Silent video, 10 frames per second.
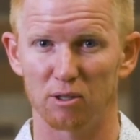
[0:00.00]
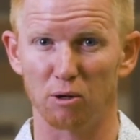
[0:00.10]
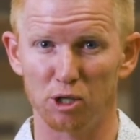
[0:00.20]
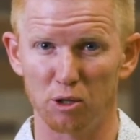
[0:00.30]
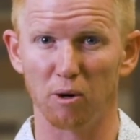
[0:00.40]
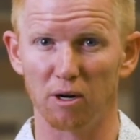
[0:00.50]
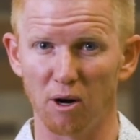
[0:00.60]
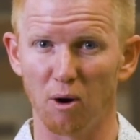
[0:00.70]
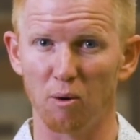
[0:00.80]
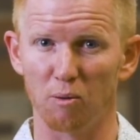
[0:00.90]
Don't you want to
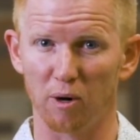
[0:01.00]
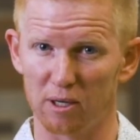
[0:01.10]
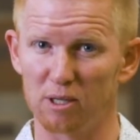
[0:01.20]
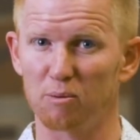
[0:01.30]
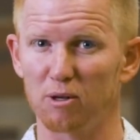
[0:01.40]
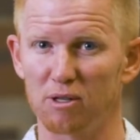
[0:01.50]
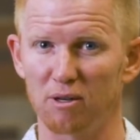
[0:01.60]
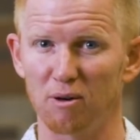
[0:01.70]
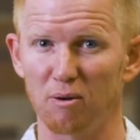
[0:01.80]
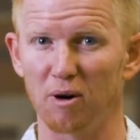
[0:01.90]
know what you're supposed to
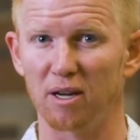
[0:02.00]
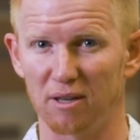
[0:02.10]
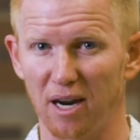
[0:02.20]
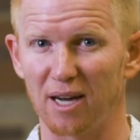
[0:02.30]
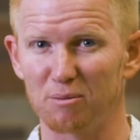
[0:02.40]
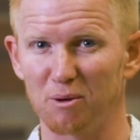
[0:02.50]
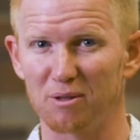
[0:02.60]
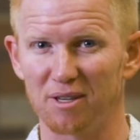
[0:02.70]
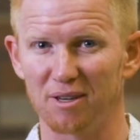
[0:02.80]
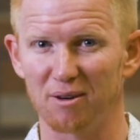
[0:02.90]
do and what you're not
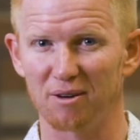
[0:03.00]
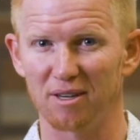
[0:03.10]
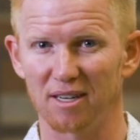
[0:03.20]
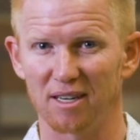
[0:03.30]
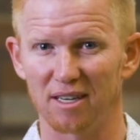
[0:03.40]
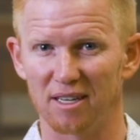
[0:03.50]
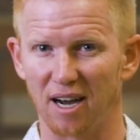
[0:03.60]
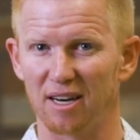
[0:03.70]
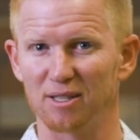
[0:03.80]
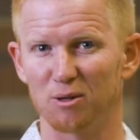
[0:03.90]
supposed to do?
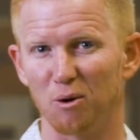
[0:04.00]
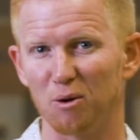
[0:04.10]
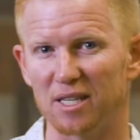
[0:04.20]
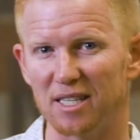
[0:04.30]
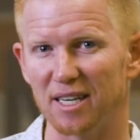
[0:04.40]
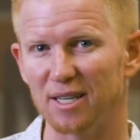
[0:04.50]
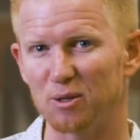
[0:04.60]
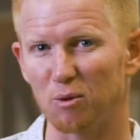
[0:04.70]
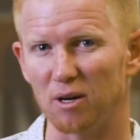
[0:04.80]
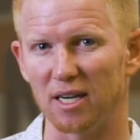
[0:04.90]
God has told us in
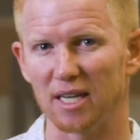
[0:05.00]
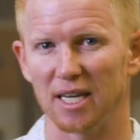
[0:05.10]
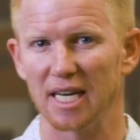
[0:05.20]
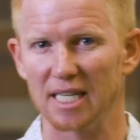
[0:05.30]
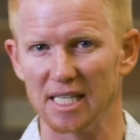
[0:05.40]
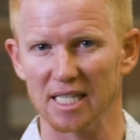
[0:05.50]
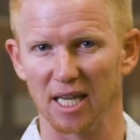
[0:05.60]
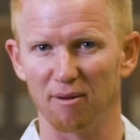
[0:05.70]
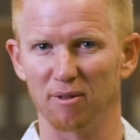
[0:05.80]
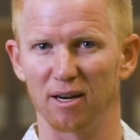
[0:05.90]
His Word. It's His
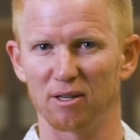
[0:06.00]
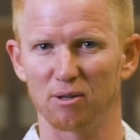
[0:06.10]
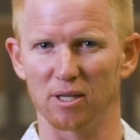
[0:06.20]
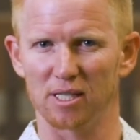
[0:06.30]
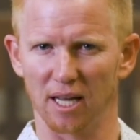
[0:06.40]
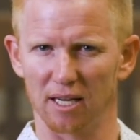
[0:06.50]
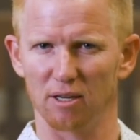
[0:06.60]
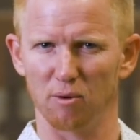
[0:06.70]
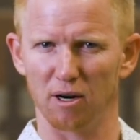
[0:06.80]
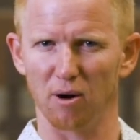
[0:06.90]
love letter to us. It's
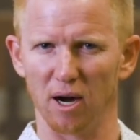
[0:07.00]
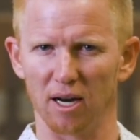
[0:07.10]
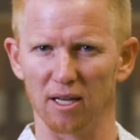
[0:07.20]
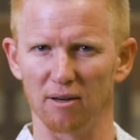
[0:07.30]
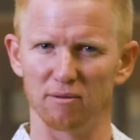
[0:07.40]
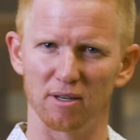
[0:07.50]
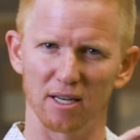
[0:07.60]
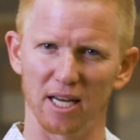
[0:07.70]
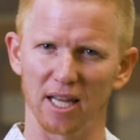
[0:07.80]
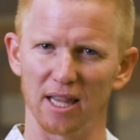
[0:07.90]
like, you want to know how to live?
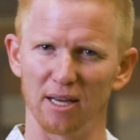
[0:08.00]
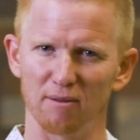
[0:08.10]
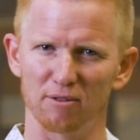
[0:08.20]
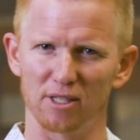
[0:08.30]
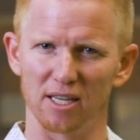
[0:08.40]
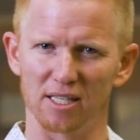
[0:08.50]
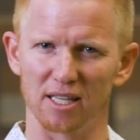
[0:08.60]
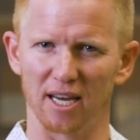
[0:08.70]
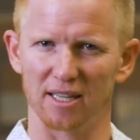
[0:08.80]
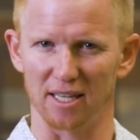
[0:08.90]
Live
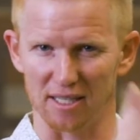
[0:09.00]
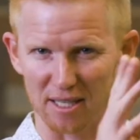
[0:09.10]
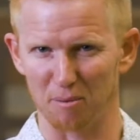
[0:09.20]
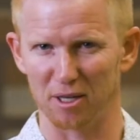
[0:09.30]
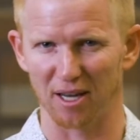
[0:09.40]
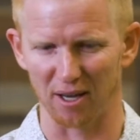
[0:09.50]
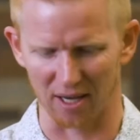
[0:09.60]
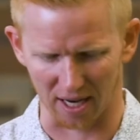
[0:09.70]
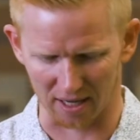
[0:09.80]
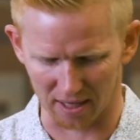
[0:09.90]
just like this. Let me tell
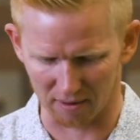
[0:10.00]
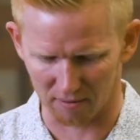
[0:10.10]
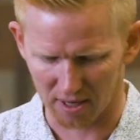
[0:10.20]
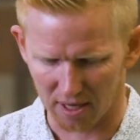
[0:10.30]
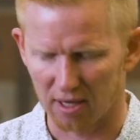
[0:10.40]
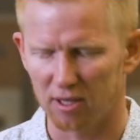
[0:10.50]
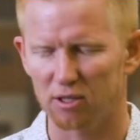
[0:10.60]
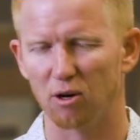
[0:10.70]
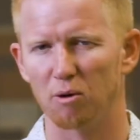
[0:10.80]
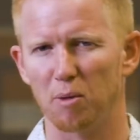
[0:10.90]
you how to live.
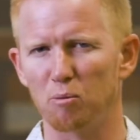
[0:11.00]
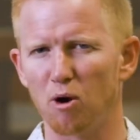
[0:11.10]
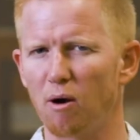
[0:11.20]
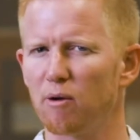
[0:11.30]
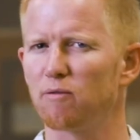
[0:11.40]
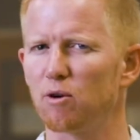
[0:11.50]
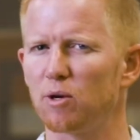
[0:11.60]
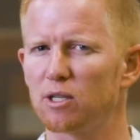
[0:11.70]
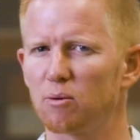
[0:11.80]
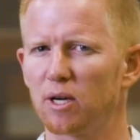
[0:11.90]
So remember our
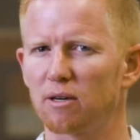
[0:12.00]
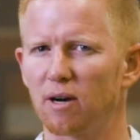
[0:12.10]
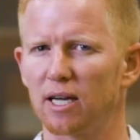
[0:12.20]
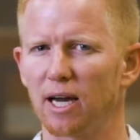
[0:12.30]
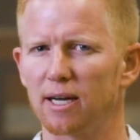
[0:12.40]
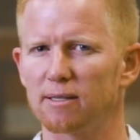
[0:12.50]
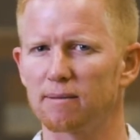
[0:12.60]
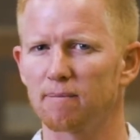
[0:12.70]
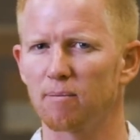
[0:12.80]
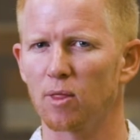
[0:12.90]
review each week, right
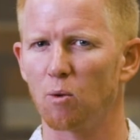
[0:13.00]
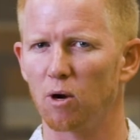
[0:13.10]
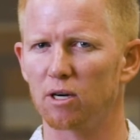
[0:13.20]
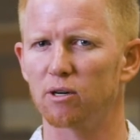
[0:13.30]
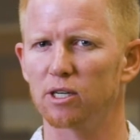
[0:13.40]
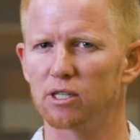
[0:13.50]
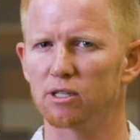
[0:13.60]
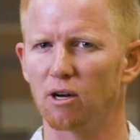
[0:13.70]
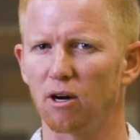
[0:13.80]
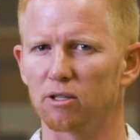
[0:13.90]
guys? What are
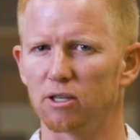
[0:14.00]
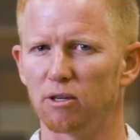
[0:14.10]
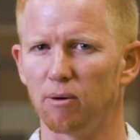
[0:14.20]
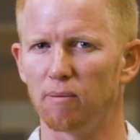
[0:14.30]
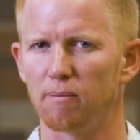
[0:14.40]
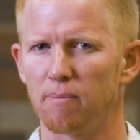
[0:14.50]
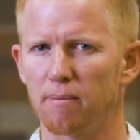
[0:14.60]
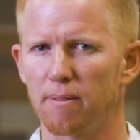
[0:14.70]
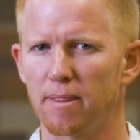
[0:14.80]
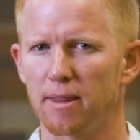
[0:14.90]
Christians called to do?
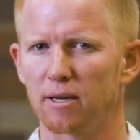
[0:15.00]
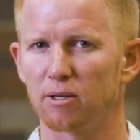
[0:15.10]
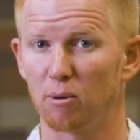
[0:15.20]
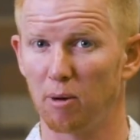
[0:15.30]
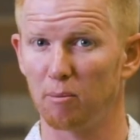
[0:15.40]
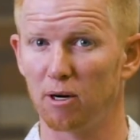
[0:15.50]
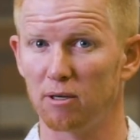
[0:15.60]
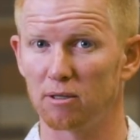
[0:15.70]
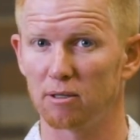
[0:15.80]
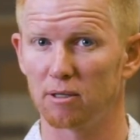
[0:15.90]
You remember?